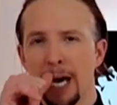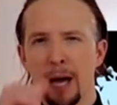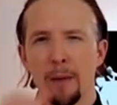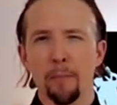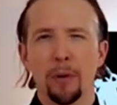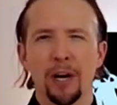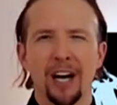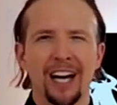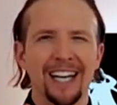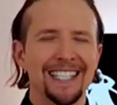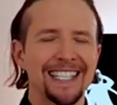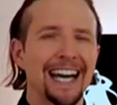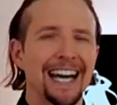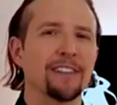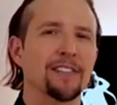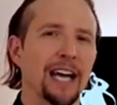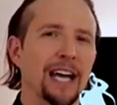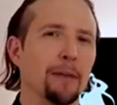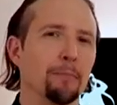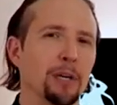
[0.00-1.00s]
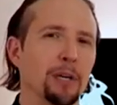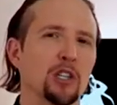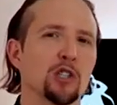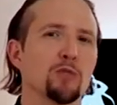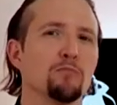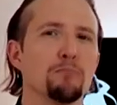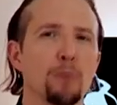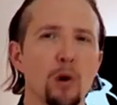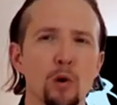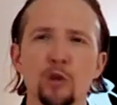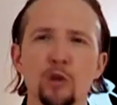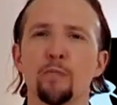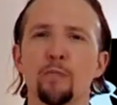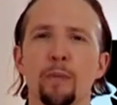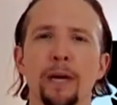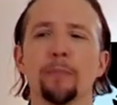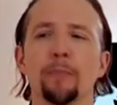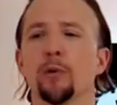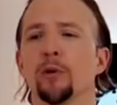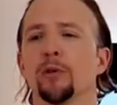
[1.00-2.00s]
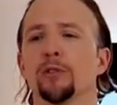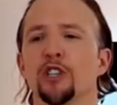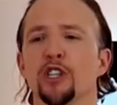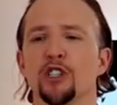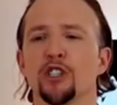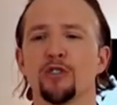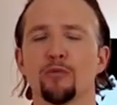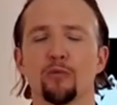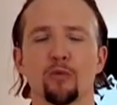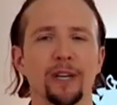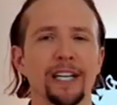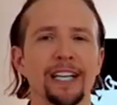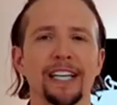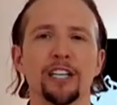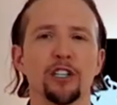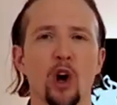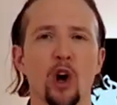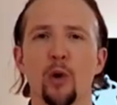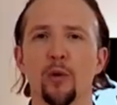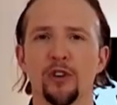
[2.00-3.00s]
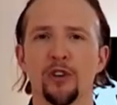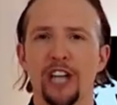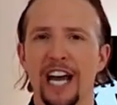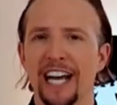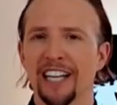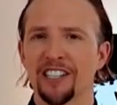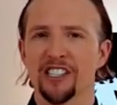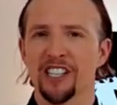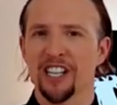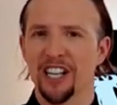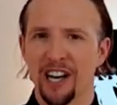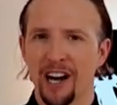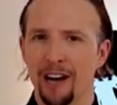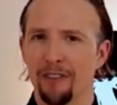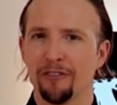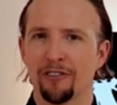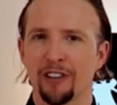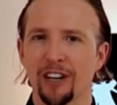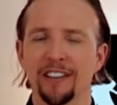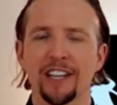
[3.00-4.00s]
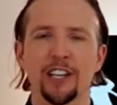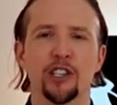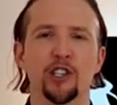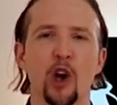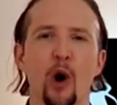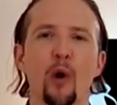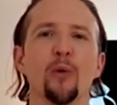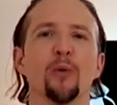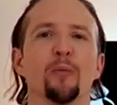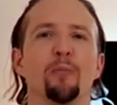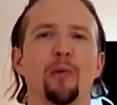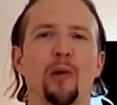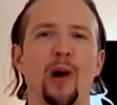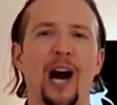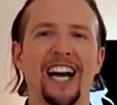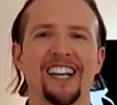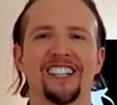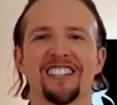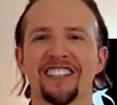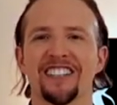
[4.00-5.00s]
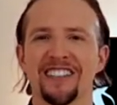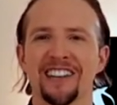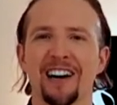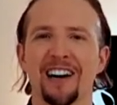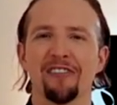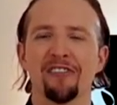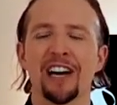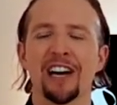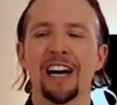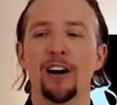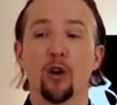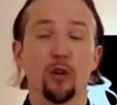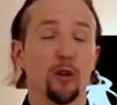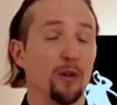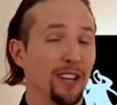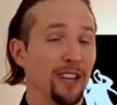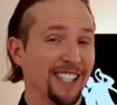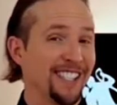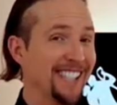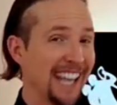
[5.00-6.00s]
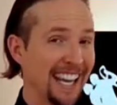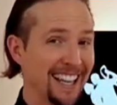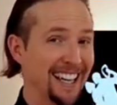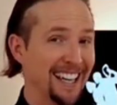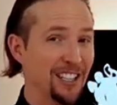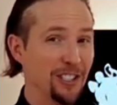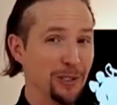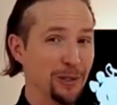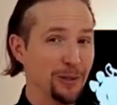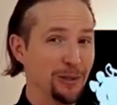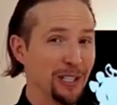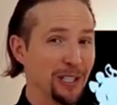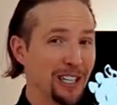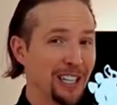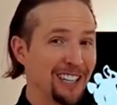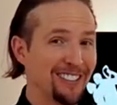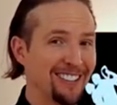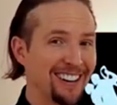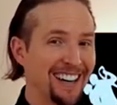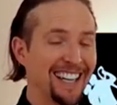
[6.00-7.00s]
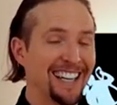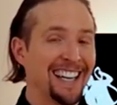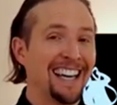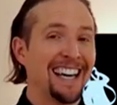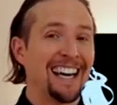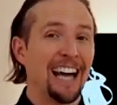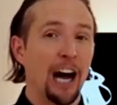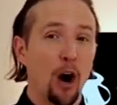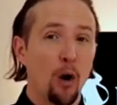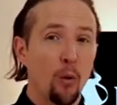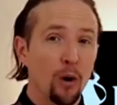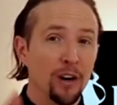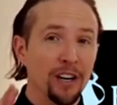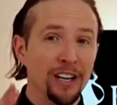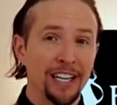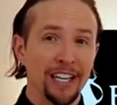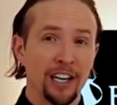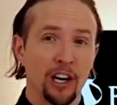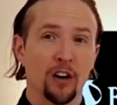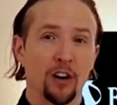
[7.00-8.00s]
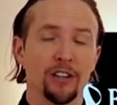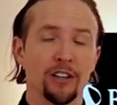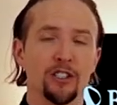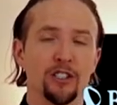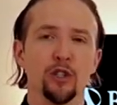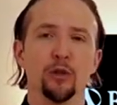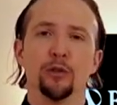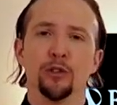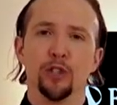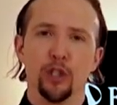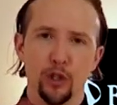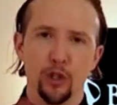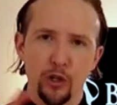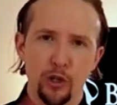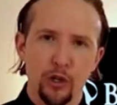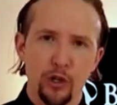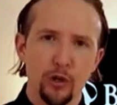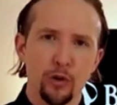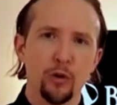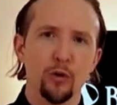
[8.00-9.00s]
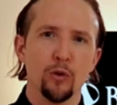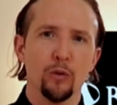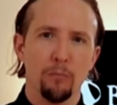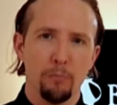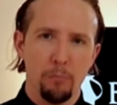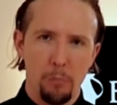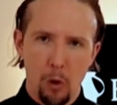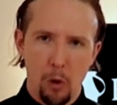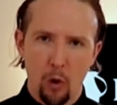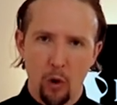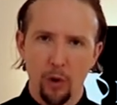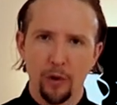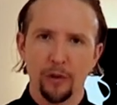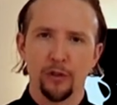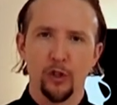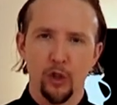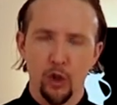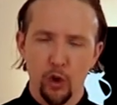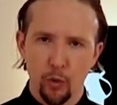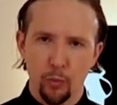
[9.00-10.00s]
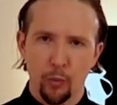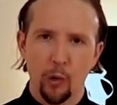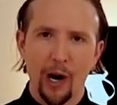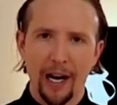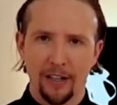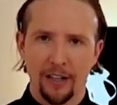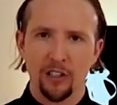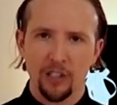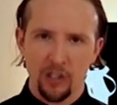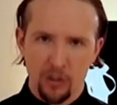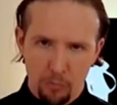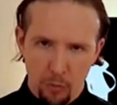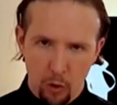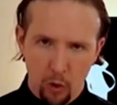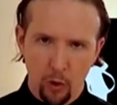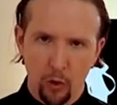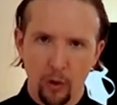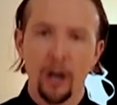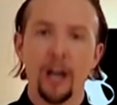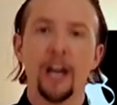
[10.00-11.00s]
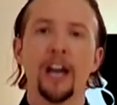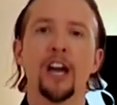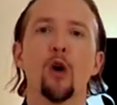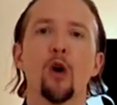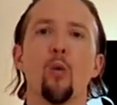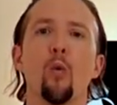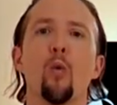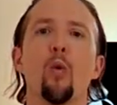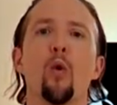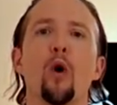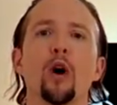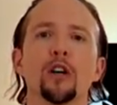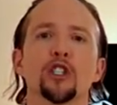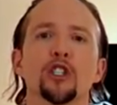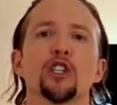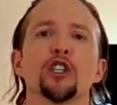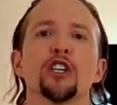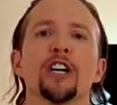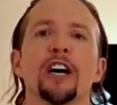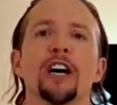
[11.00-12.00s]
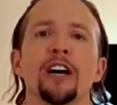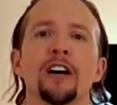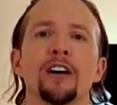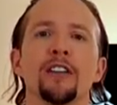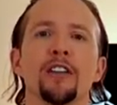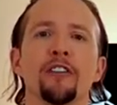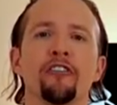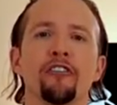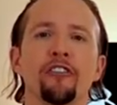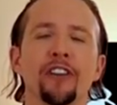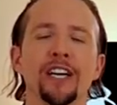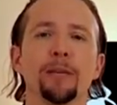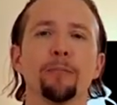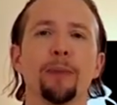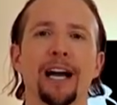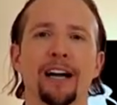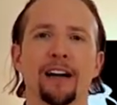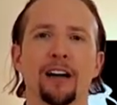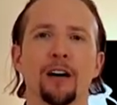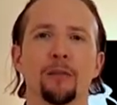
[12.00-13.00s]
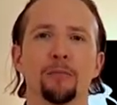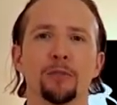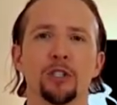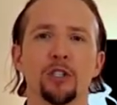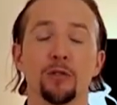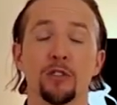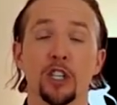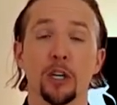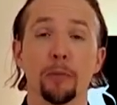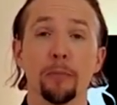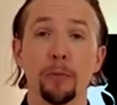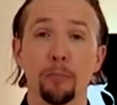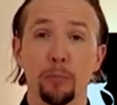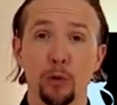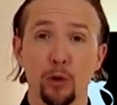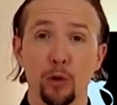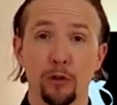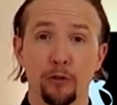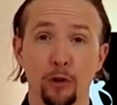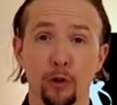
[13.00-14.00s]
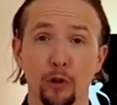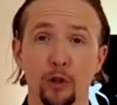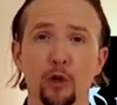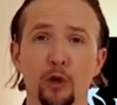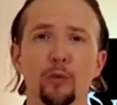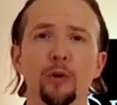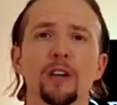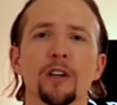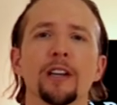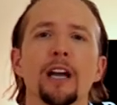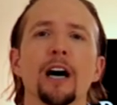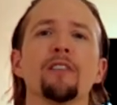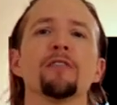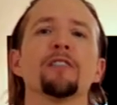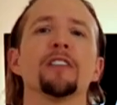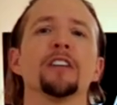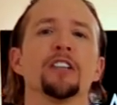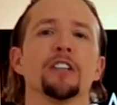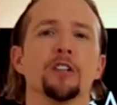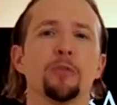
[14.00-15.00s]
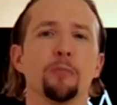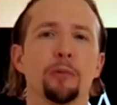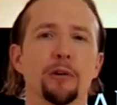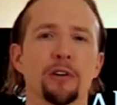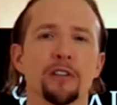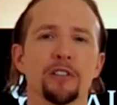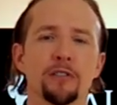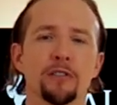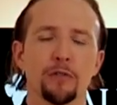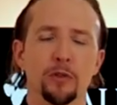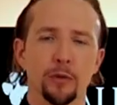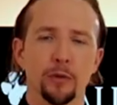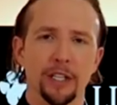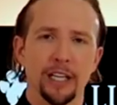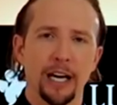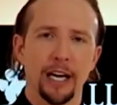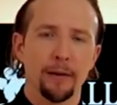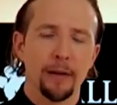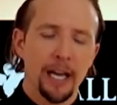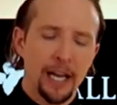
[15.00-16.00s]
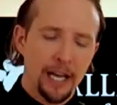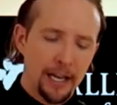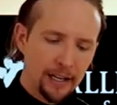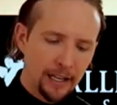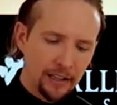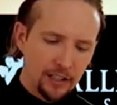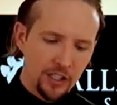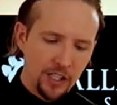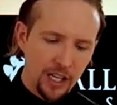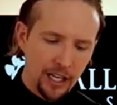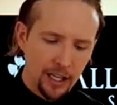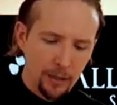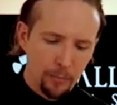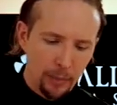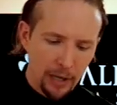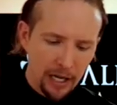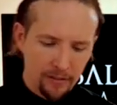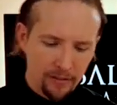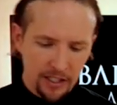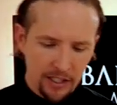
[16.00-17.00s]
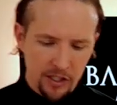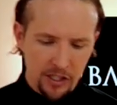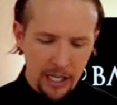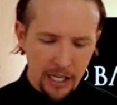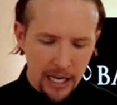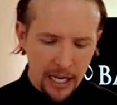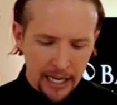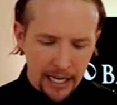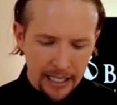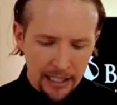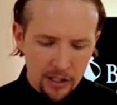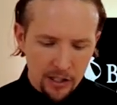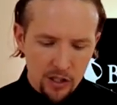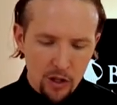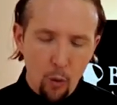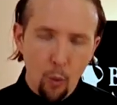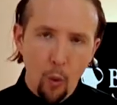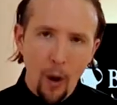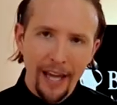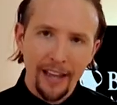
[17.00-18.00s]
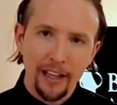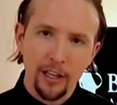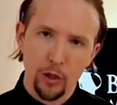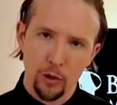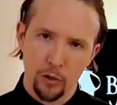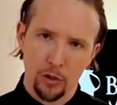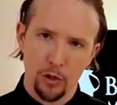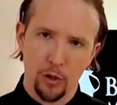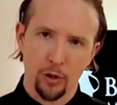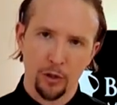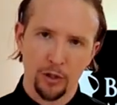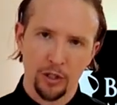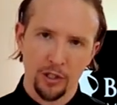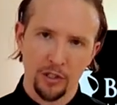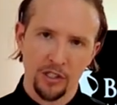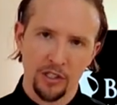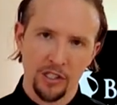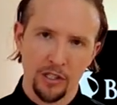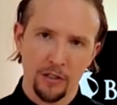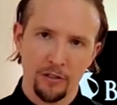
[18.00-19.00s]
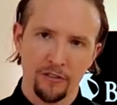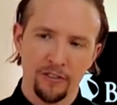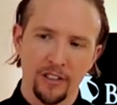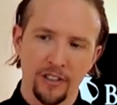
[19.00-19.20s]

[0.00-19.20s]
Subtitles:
But I doubt that because most people just really don't dance enough, right? They don't practice enough, although they say they do, right? I want to encourage you to do more, to practice more. Watch the feedback come to you. It's going to be beautiful. You will love the experience of doing that. Now, the second part of this is the way that you talk to yourself.